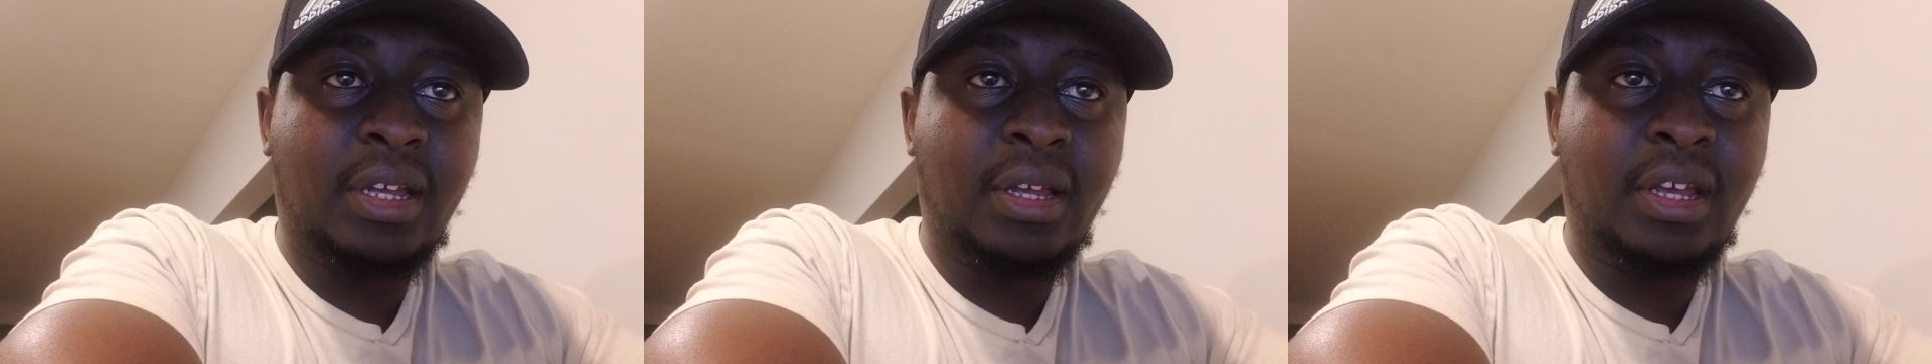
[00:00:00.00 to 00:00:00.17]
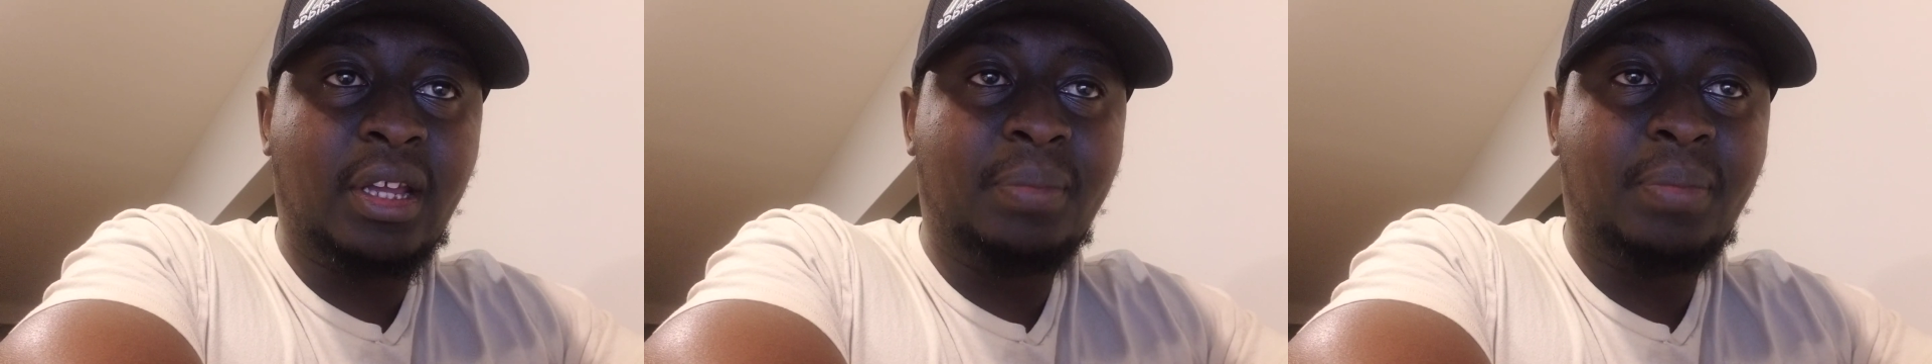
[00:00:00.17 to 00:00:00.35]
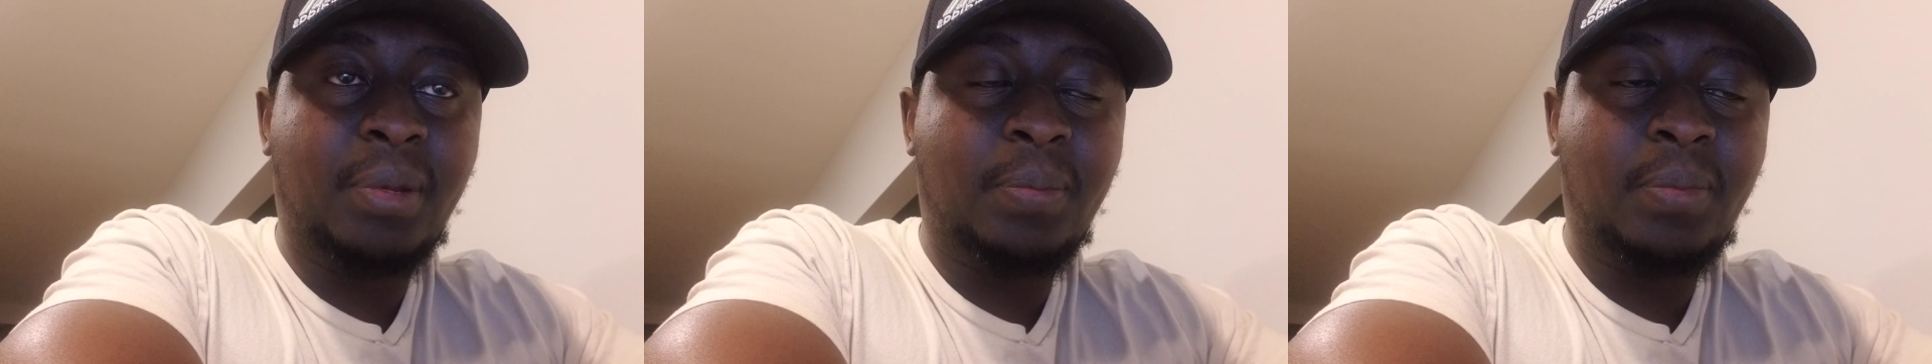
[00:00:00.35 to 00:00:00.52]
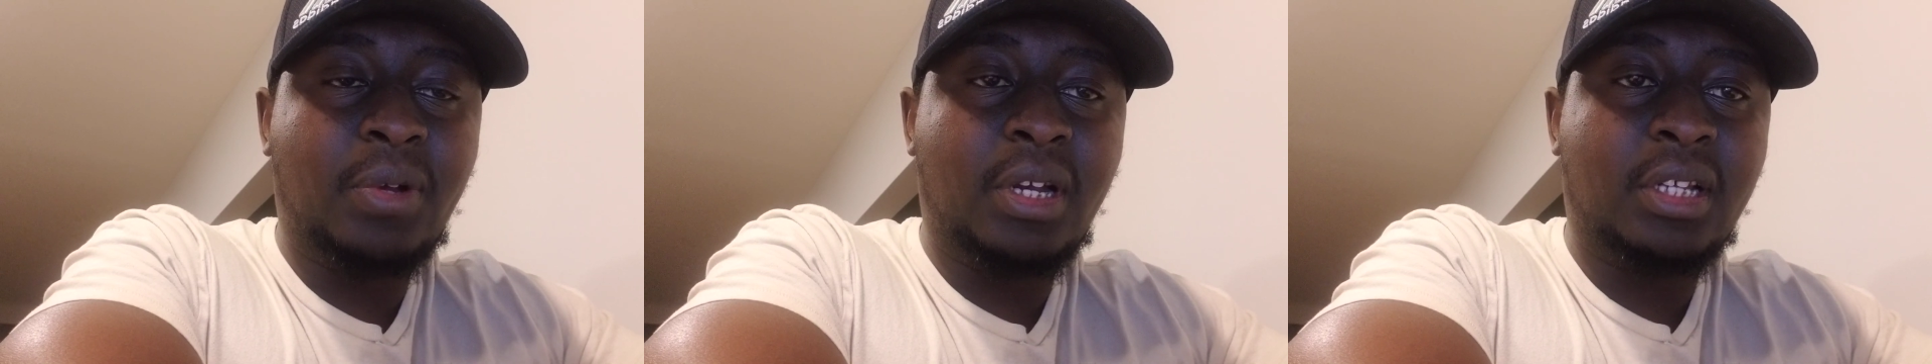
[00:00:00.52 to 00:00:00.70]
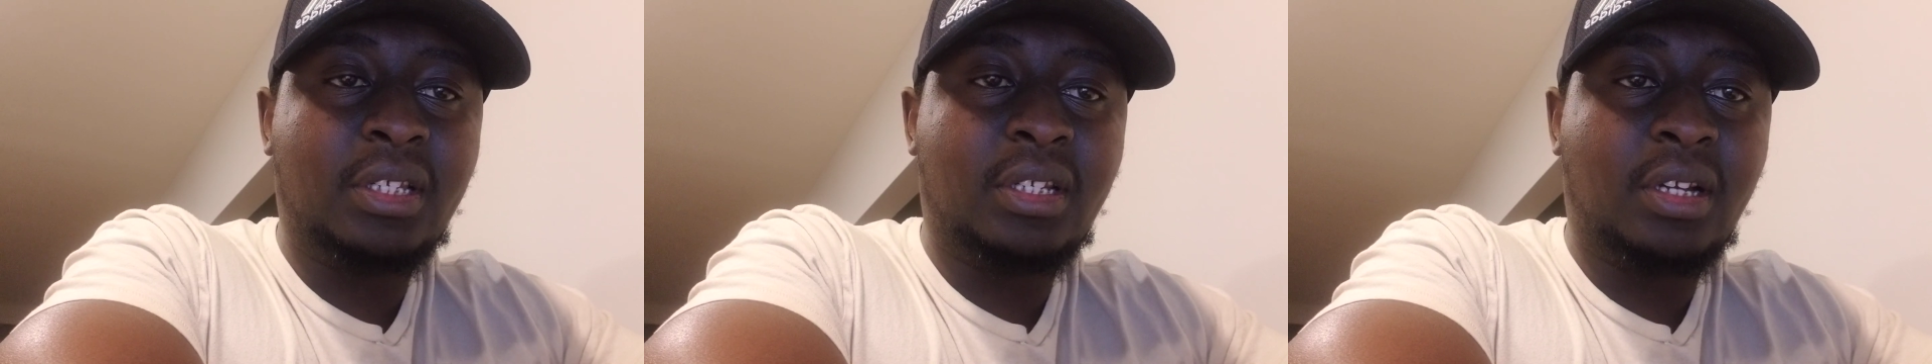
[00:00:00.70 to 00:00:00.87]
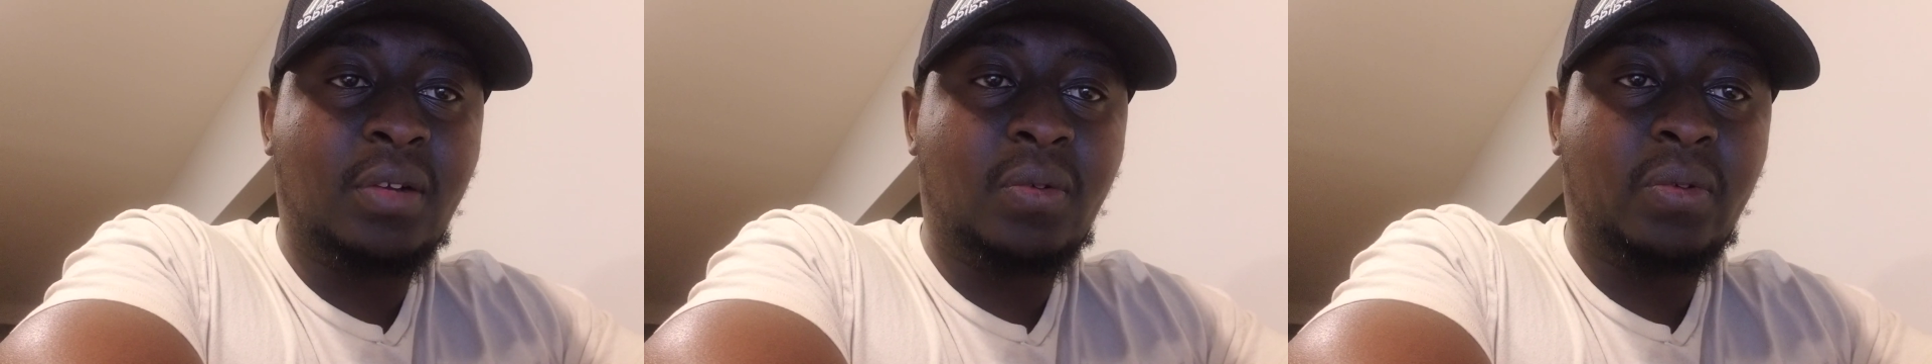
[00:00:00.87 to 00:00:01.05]
and people
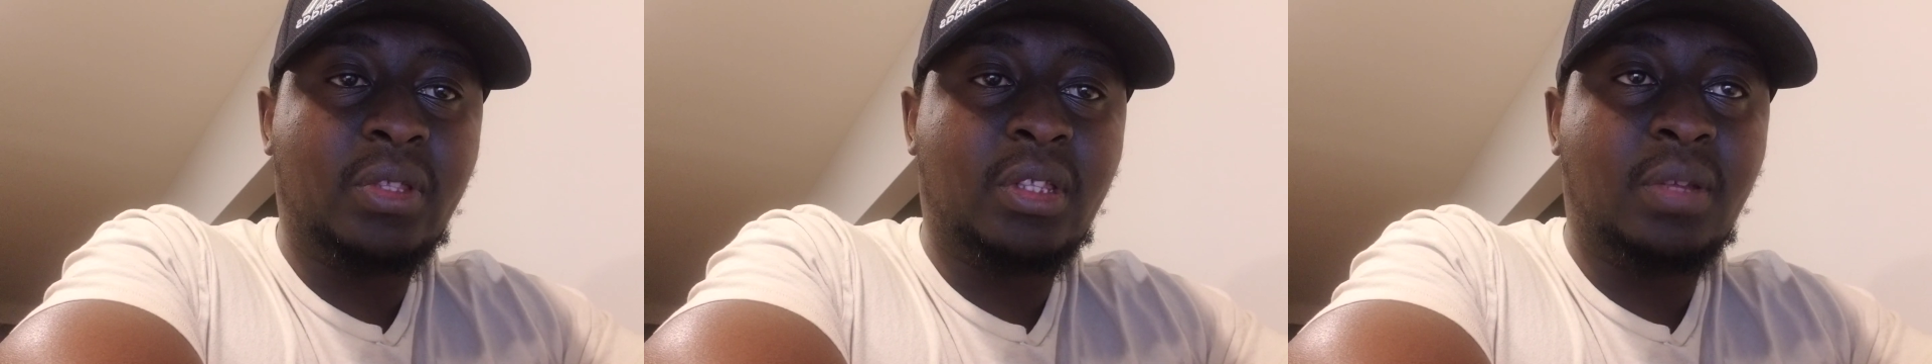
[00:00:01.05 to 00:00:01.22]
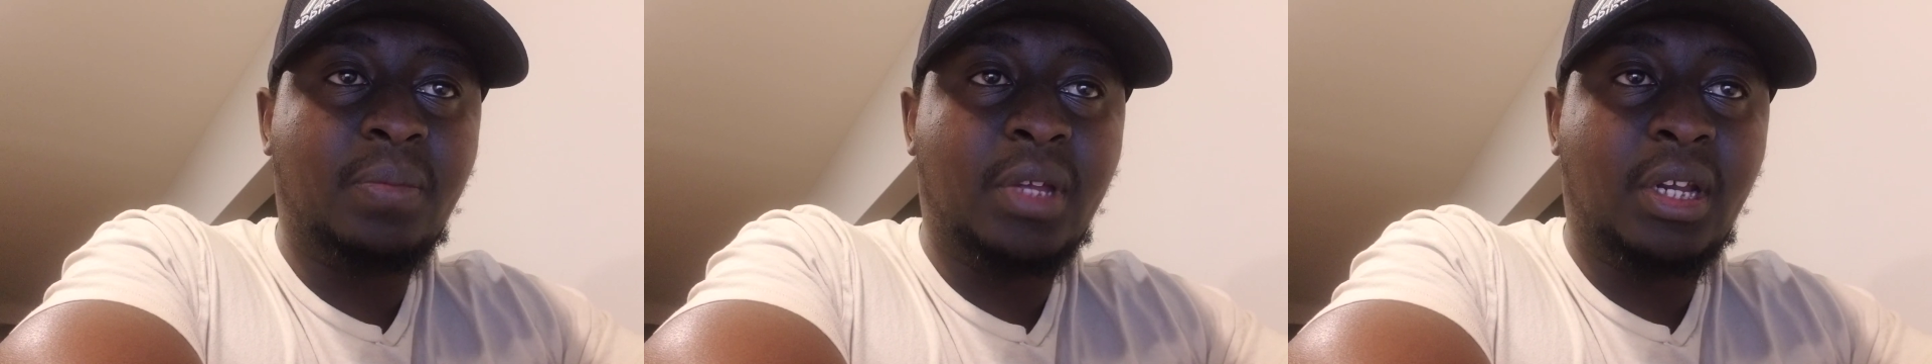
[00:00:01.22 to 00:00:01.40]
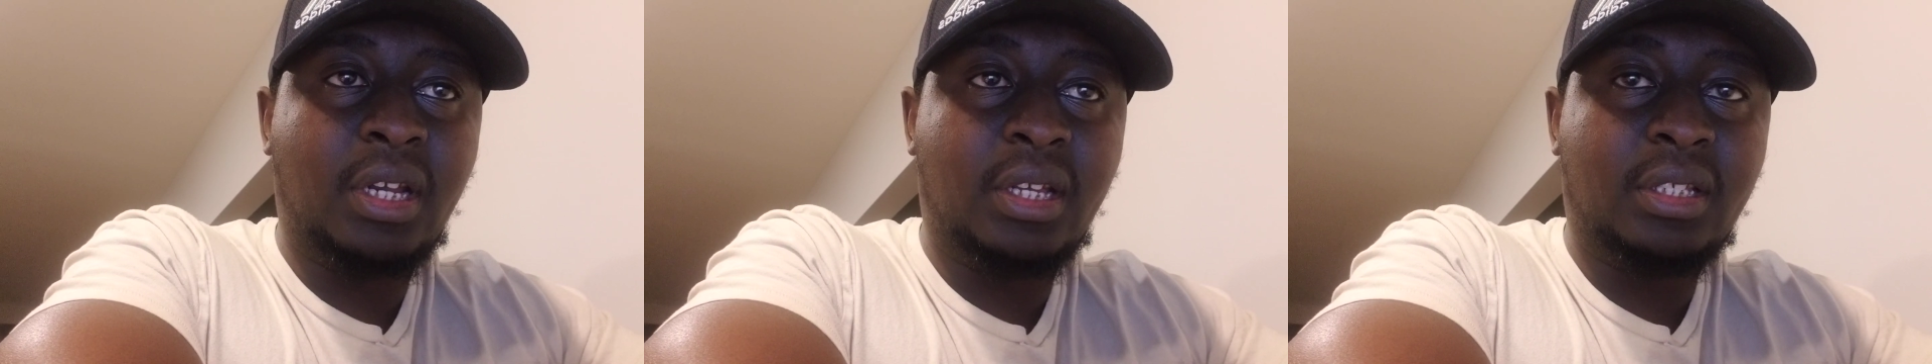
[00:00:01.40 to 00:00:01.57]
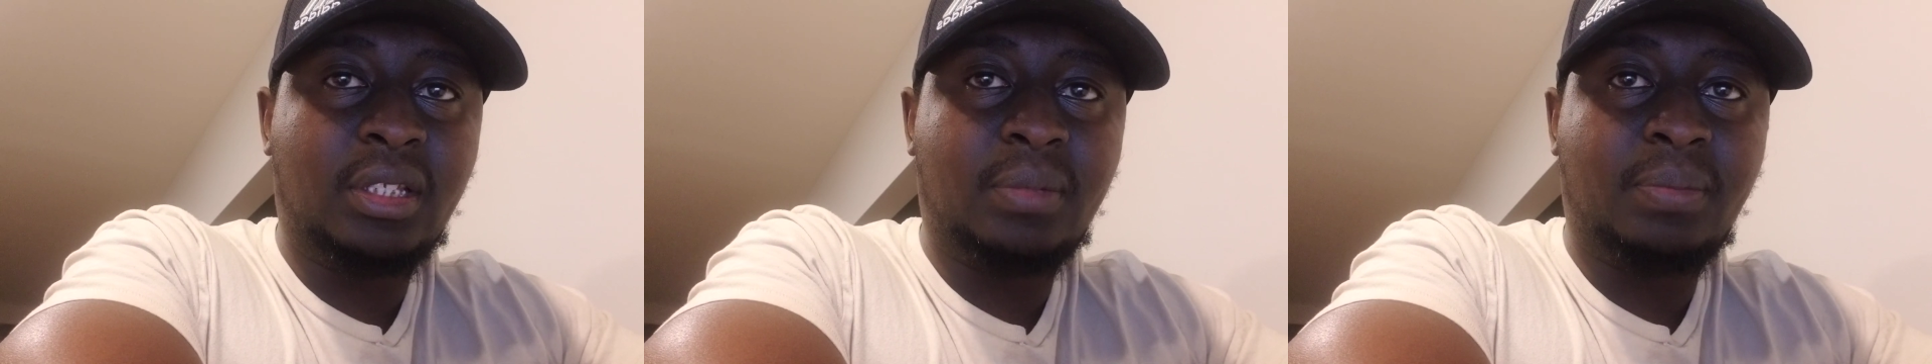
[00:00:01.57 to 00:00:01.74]
understand what the meeting is